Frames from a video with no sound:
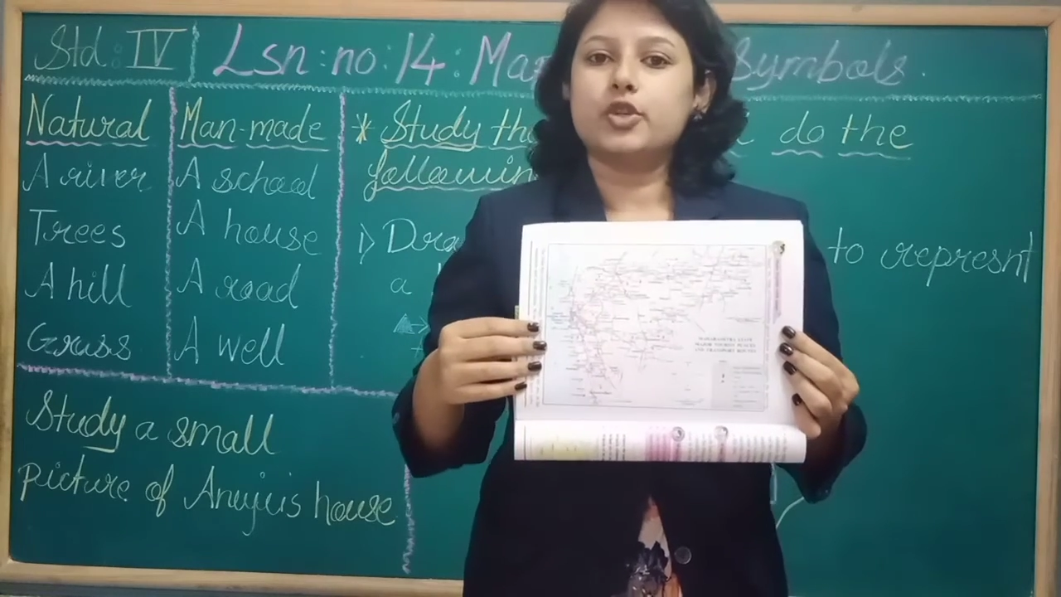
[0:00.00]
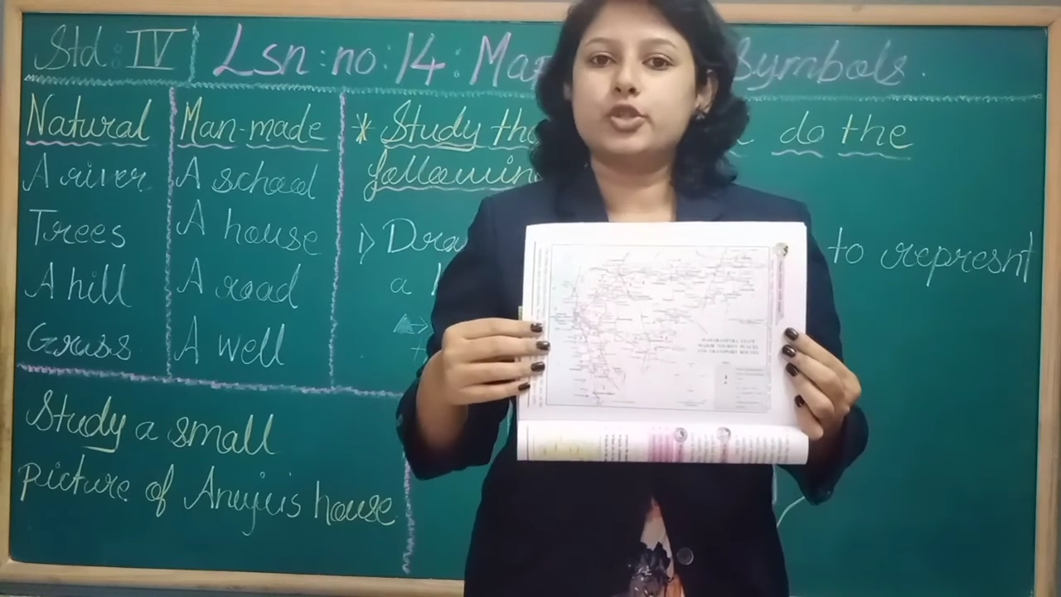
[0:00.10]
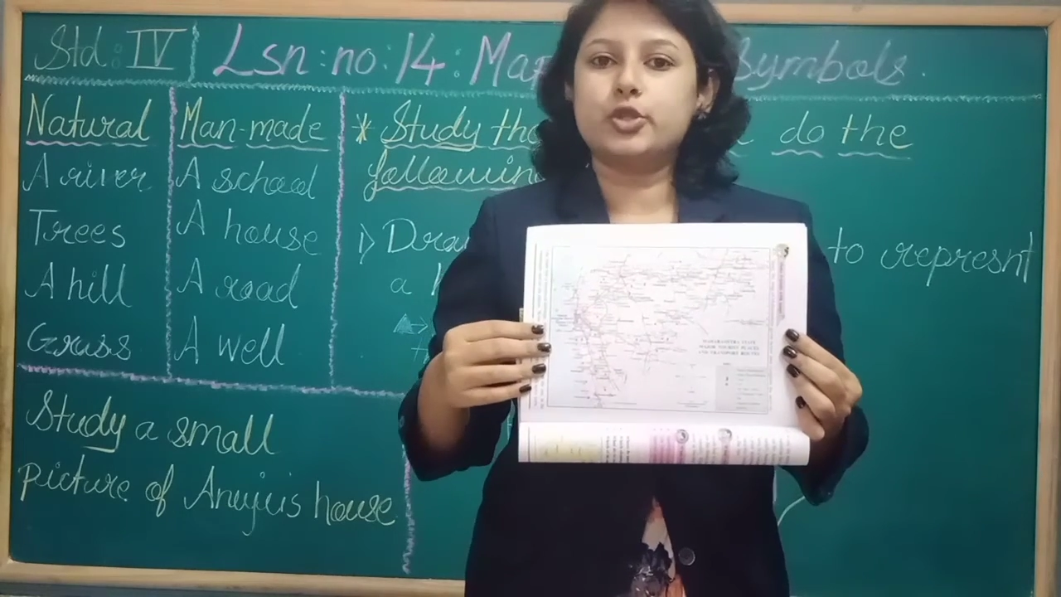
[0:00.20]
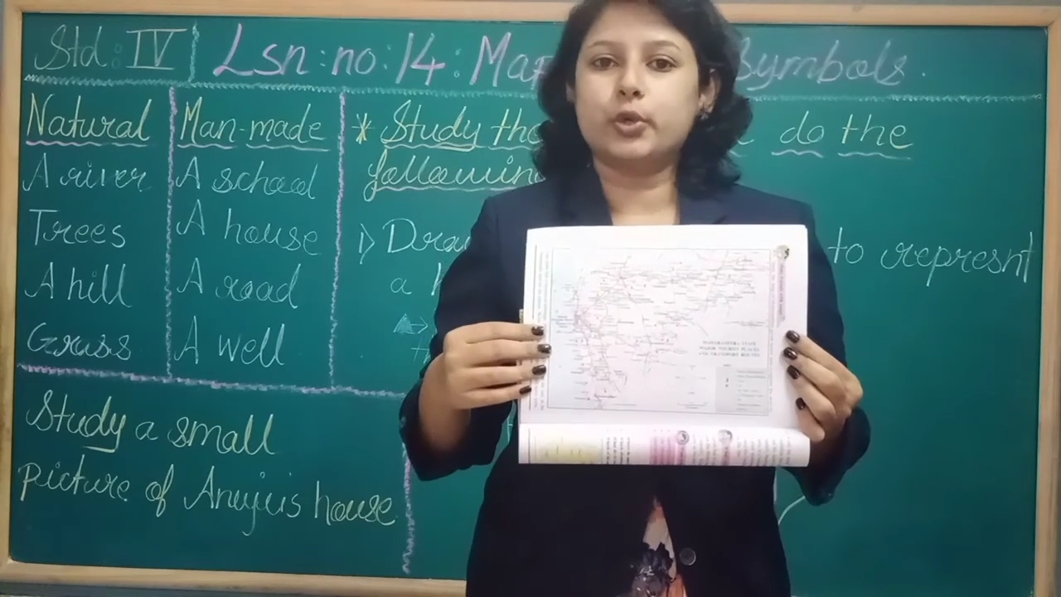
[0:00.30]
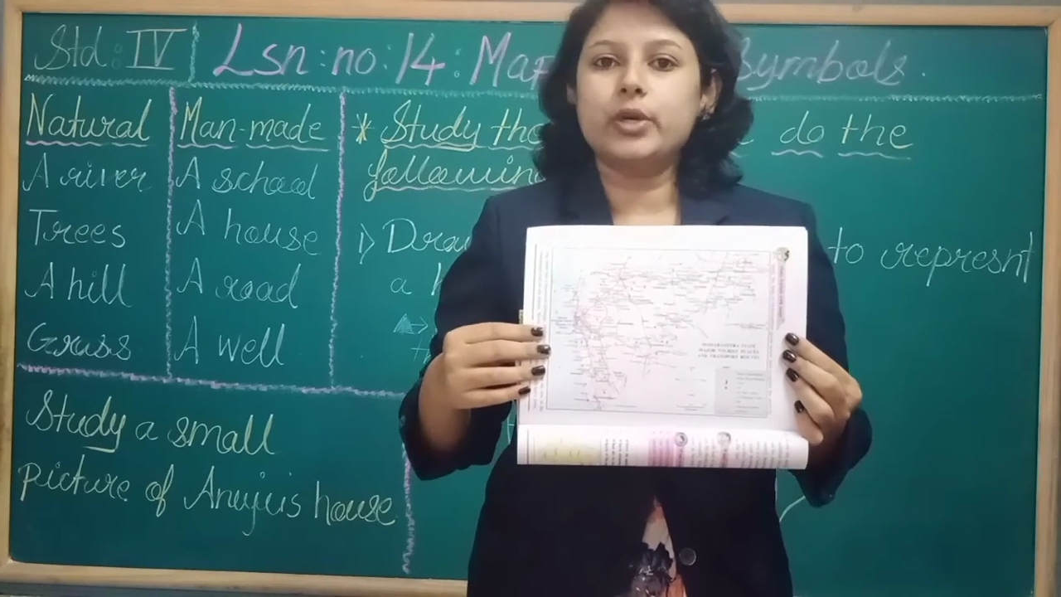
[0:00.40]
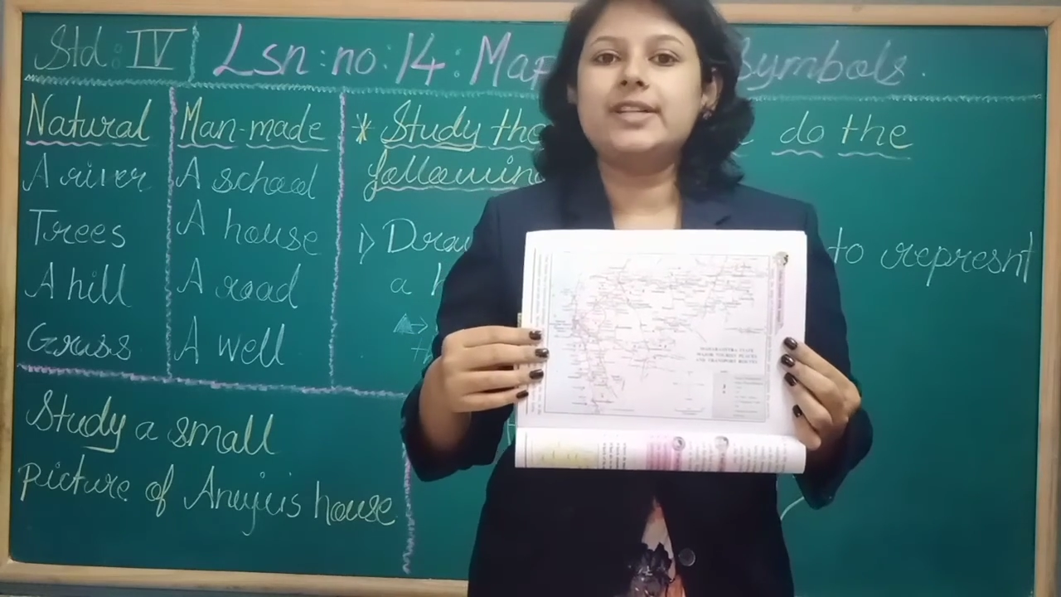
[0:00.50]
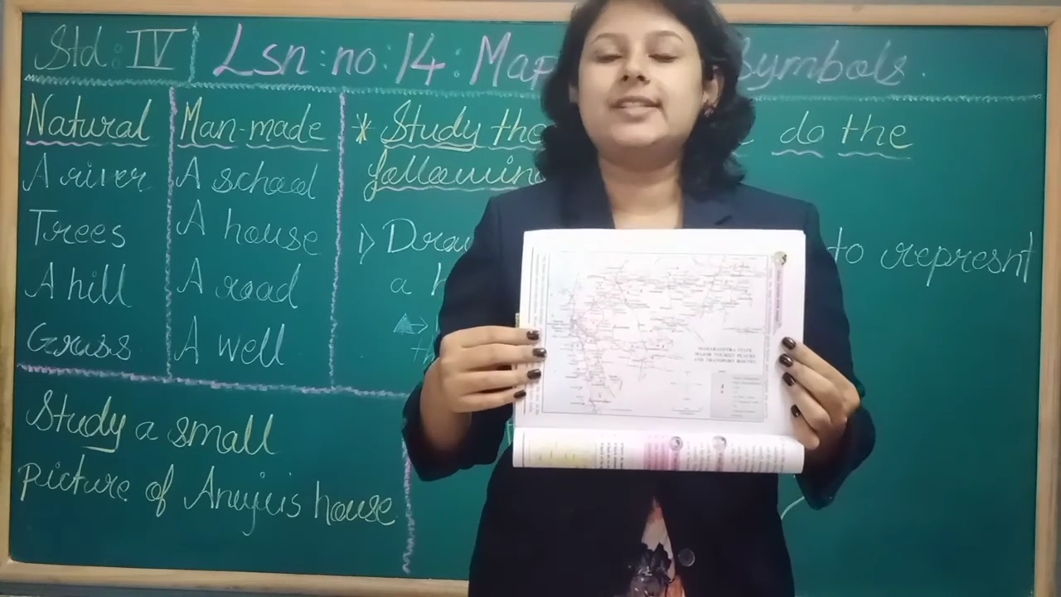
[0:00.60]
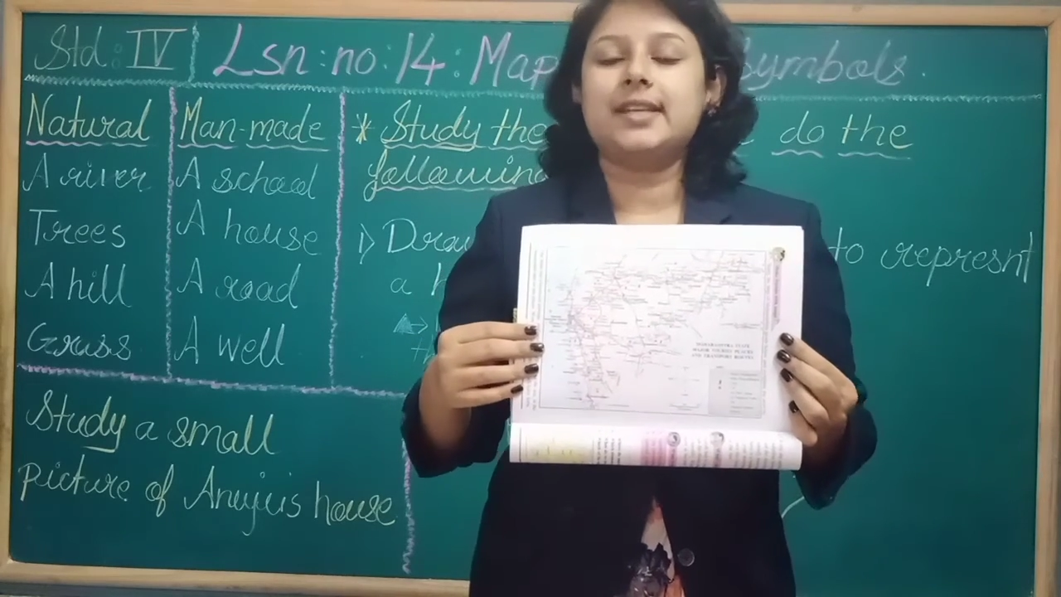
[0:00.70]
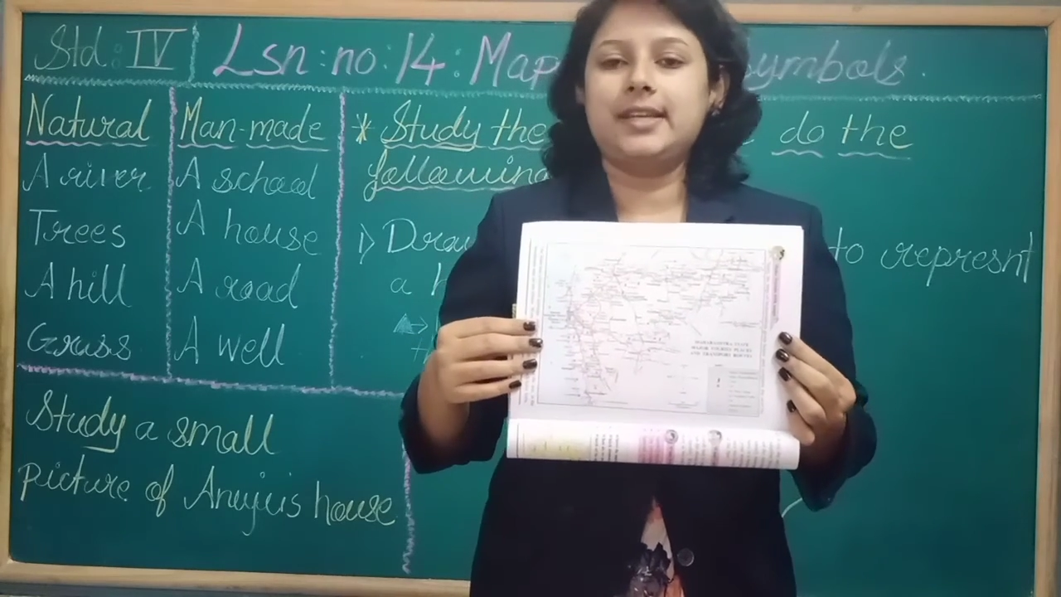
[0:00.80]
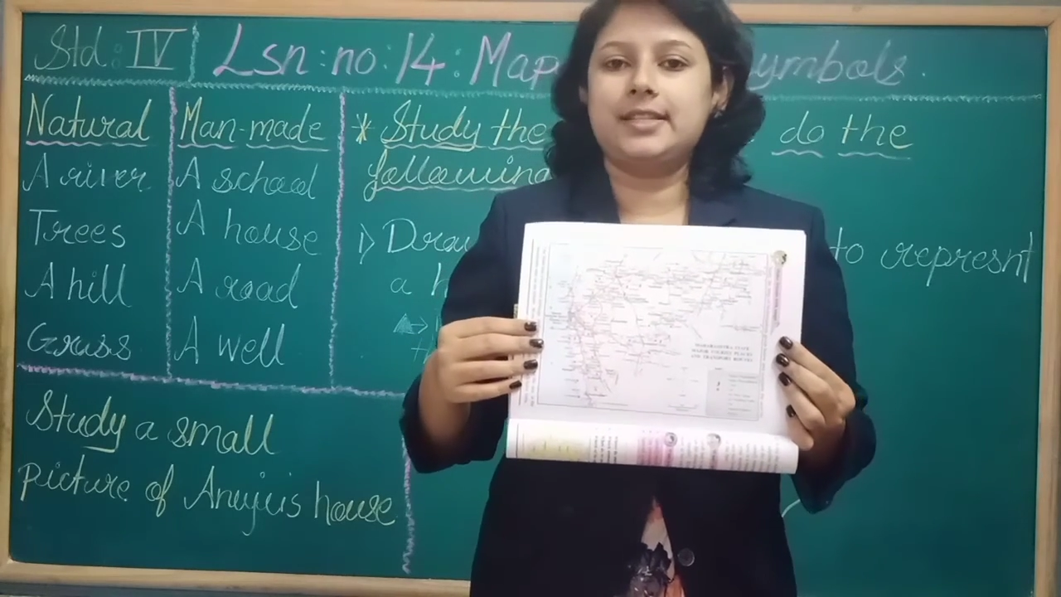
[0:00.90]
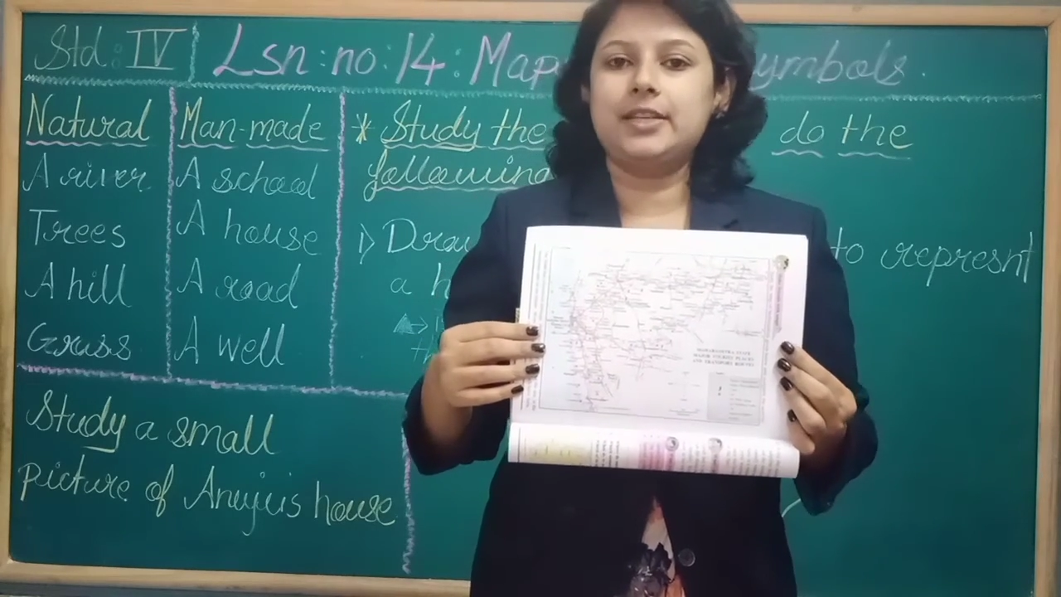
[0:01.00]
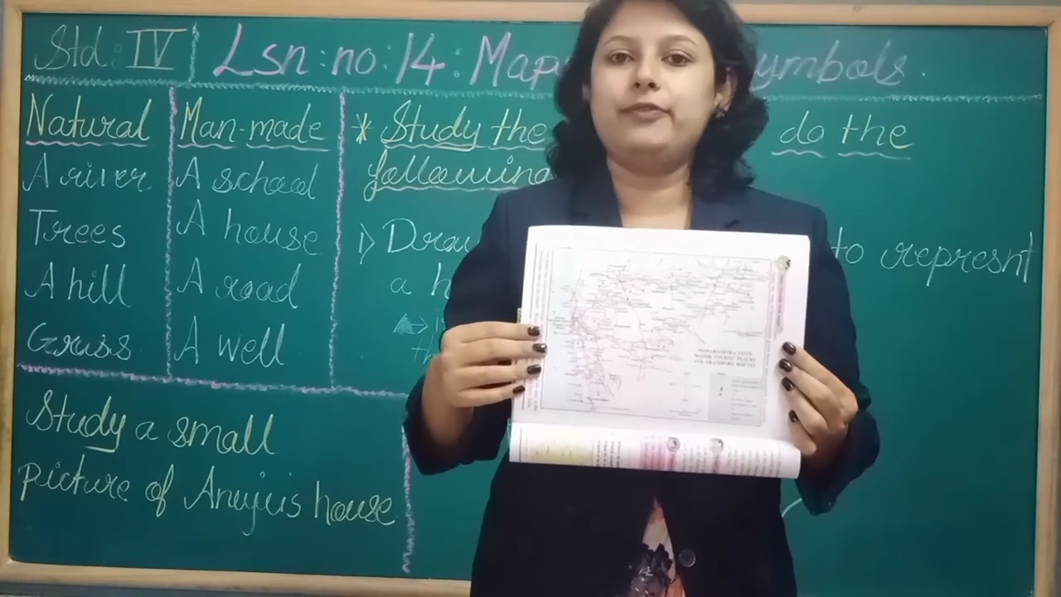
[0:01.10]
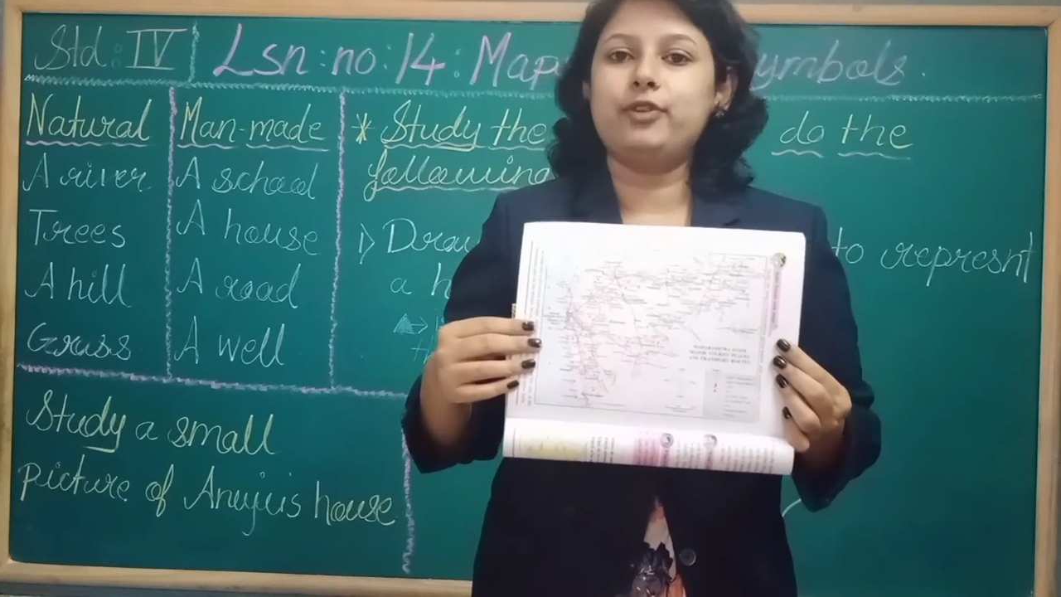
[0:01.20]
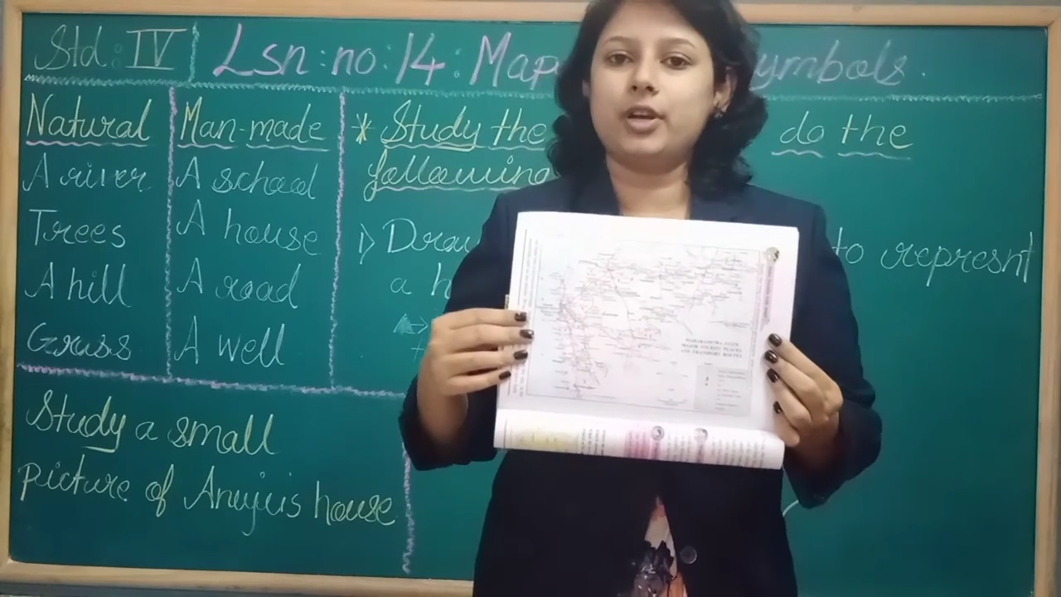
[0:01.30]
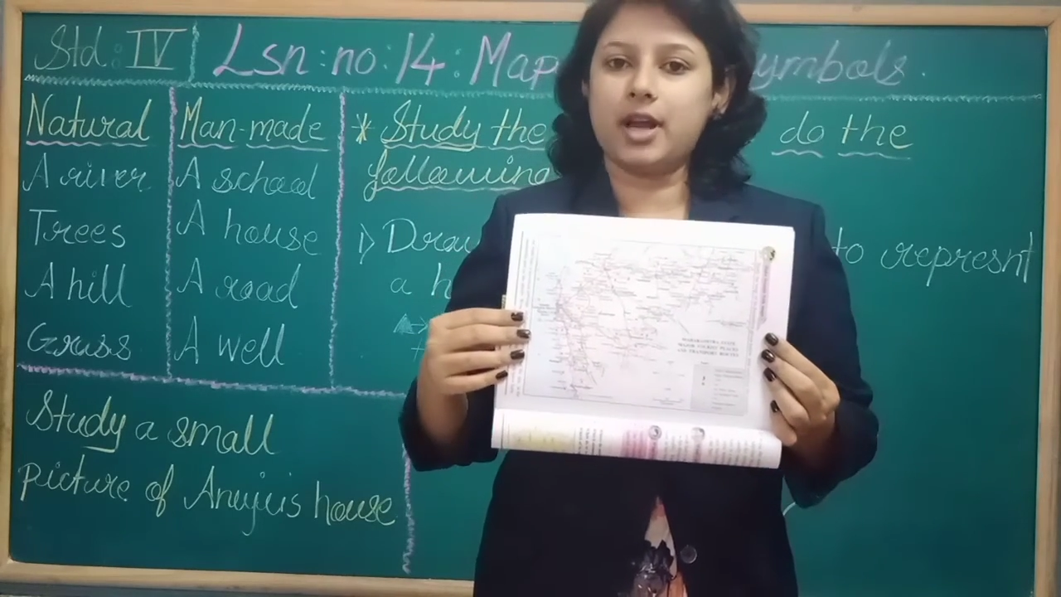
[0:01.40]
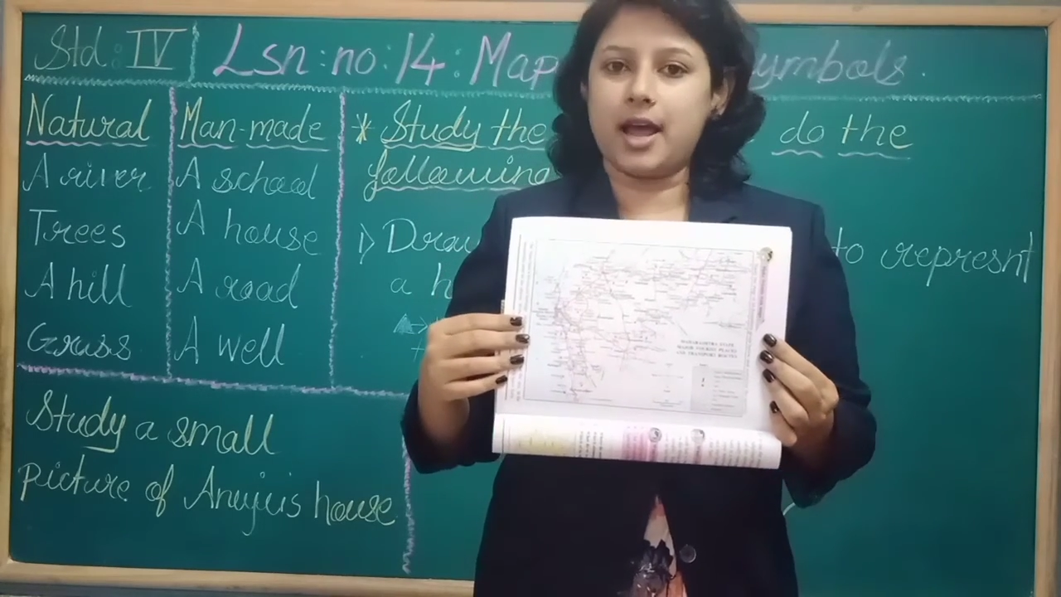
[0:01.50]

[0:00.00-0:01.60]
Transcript: So, it's easy for